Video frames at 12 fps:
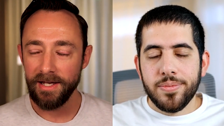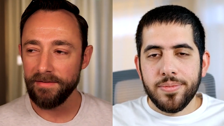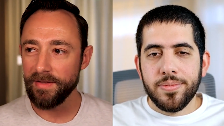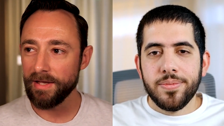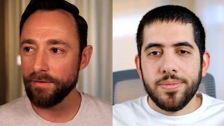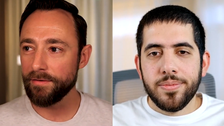
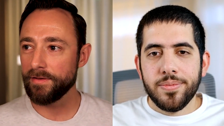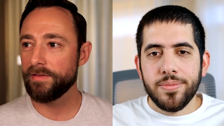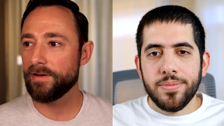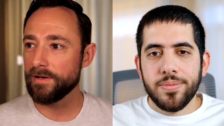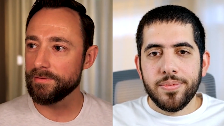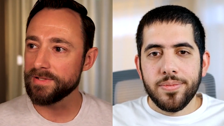Speaker 1: And the other thing
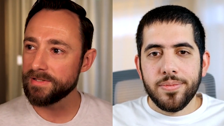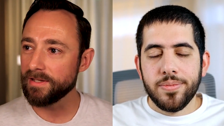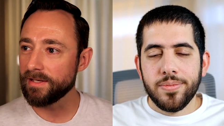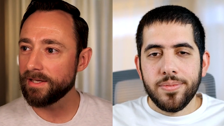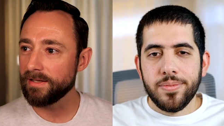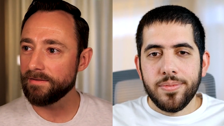that I was
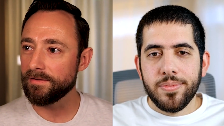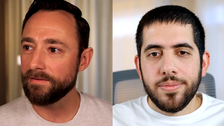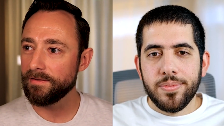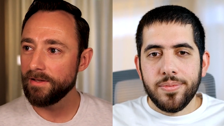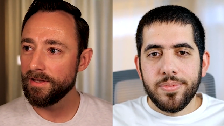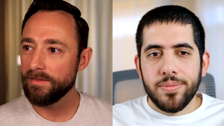thinking
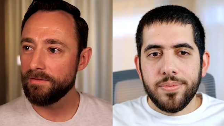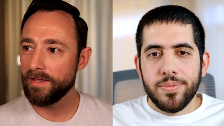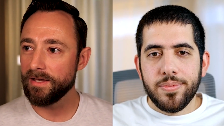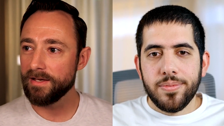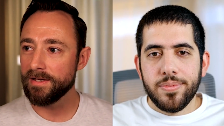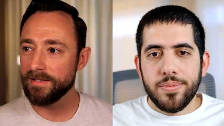
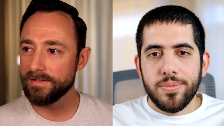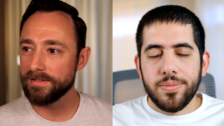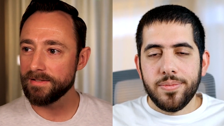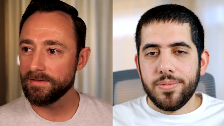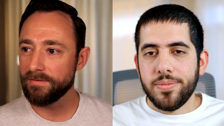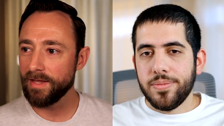there
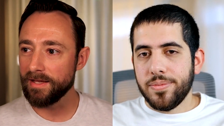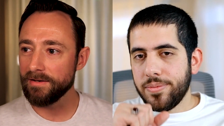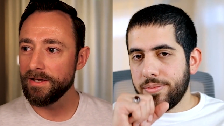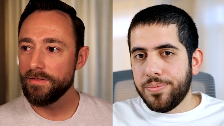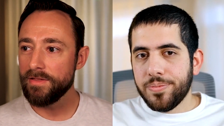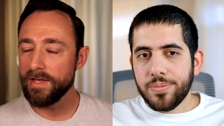is
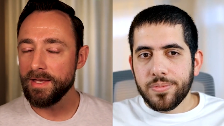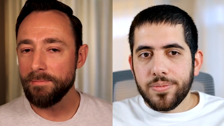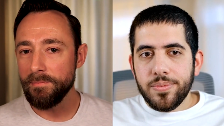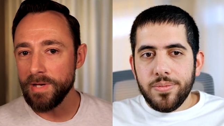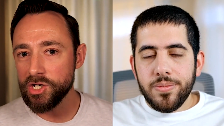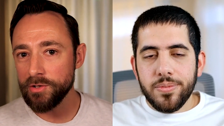that the
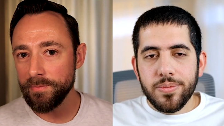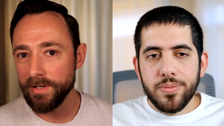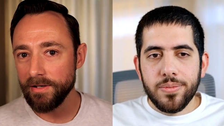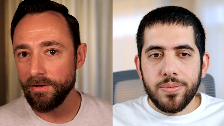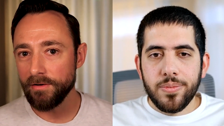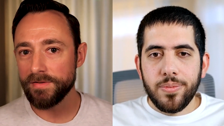
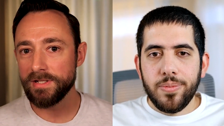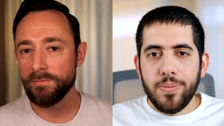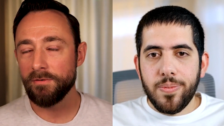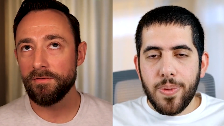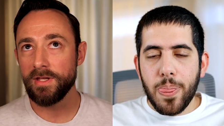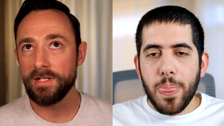measurement of
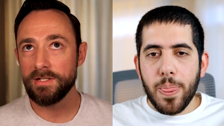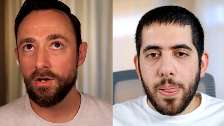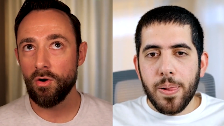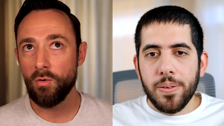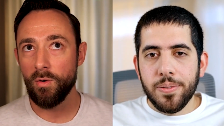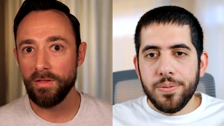some of these
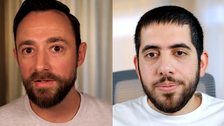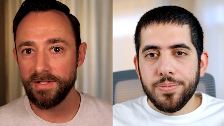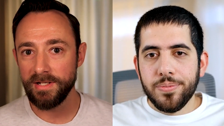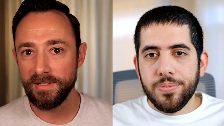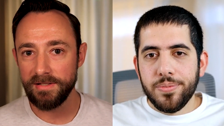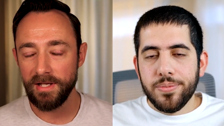
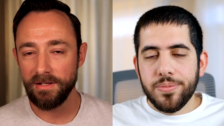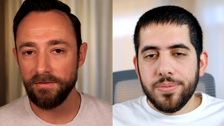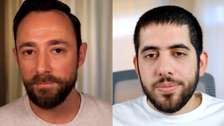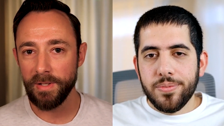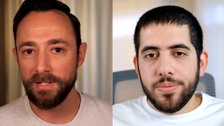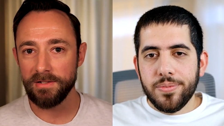qualities that
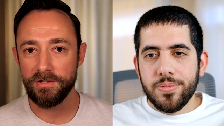you've been